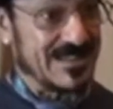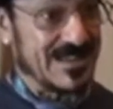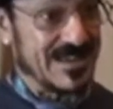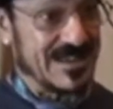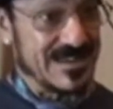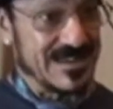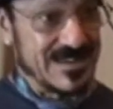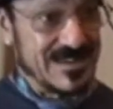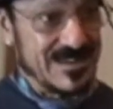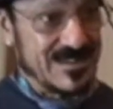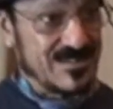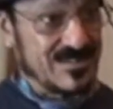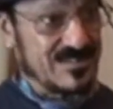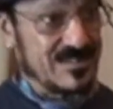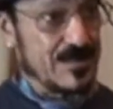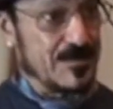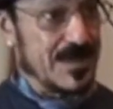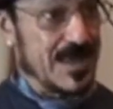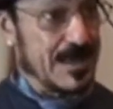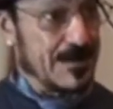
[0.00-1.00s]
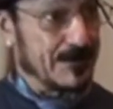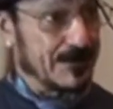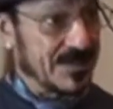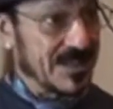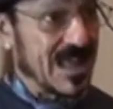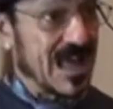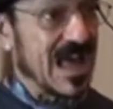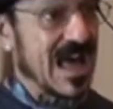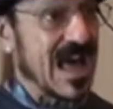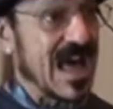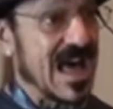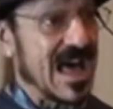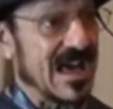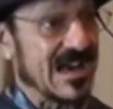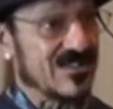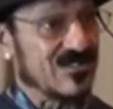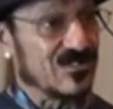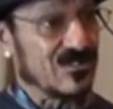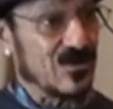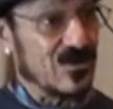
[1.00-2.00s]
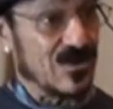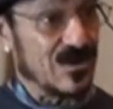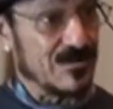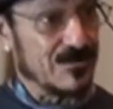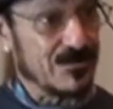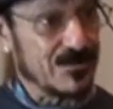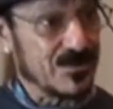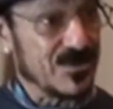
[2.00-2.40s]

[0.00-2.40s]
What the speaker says: like cement blocks or